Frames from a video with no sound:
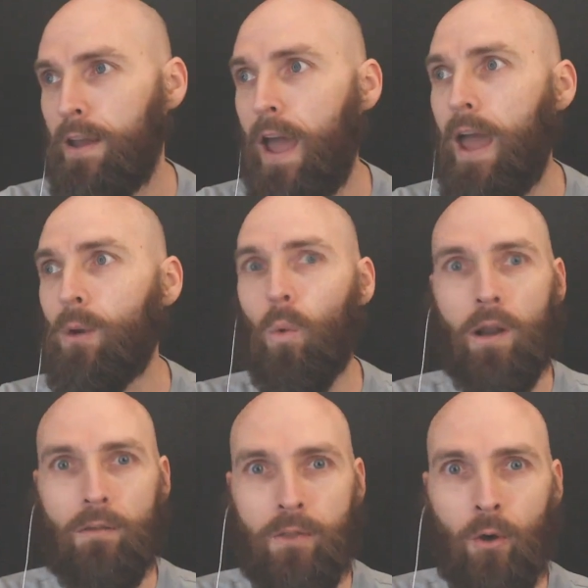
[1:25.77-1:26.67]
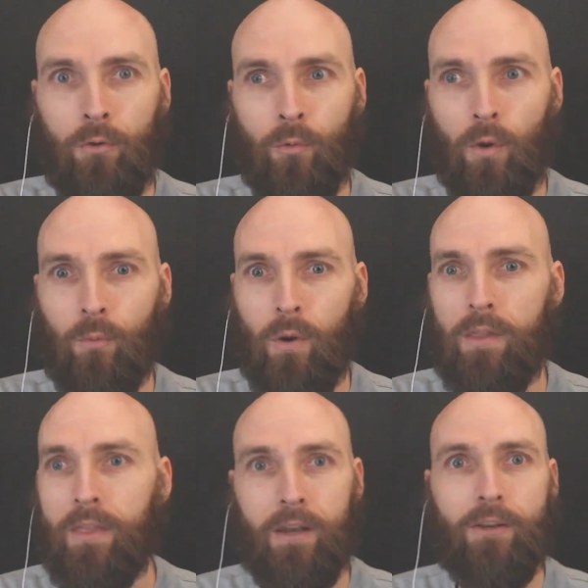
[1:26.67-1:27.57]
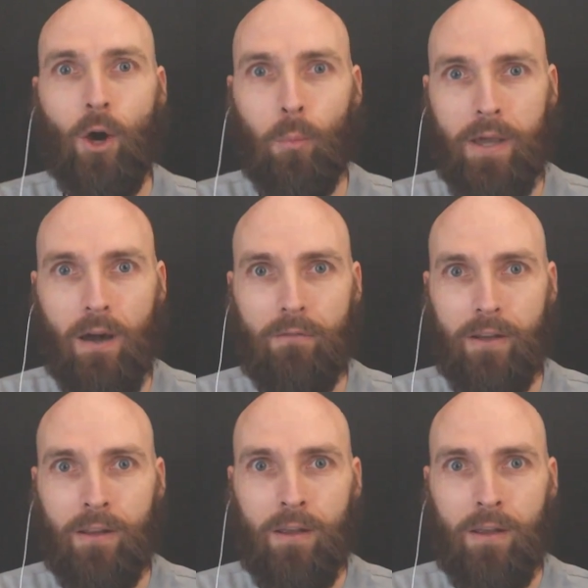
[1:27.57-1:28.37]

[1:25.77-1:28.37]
And one of those was with an adobe oven.